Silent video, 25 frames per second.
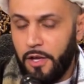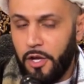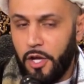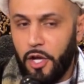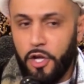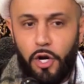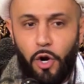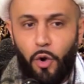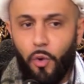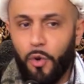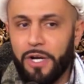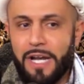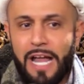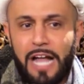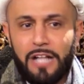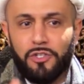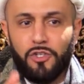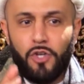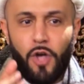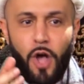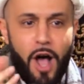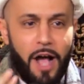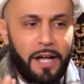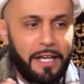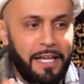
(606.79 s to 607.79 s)
You know, we're not
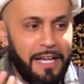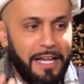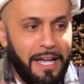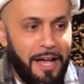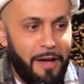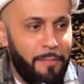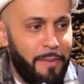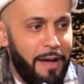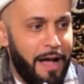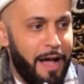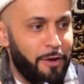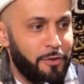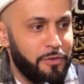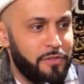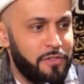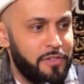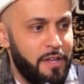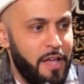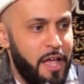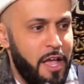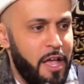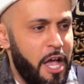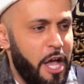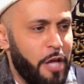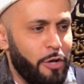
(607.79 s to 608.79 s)
talking about
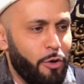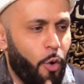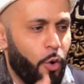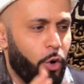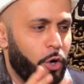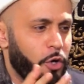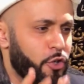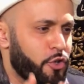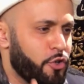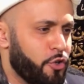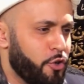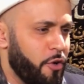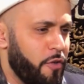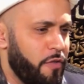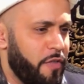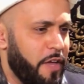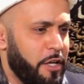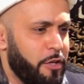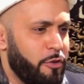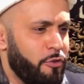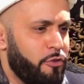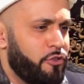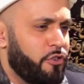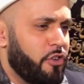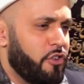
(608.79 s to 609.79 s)
an orchard that
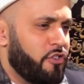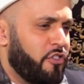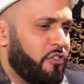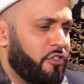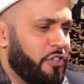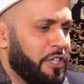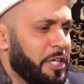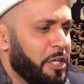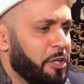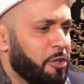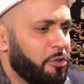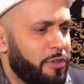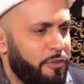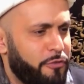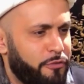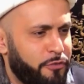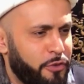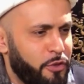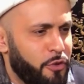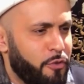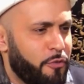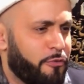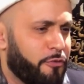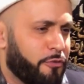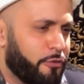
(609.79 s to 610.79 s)
used to just yield a
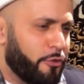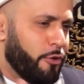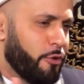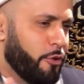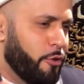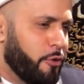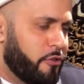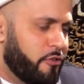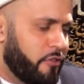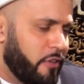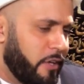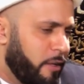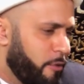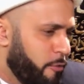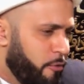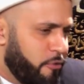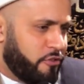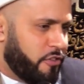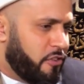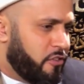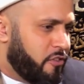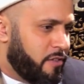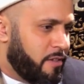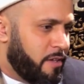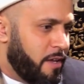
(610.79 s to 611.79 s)
few fruits and it was
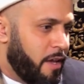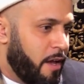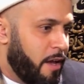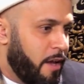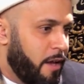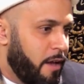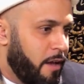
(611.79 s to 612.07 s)
just...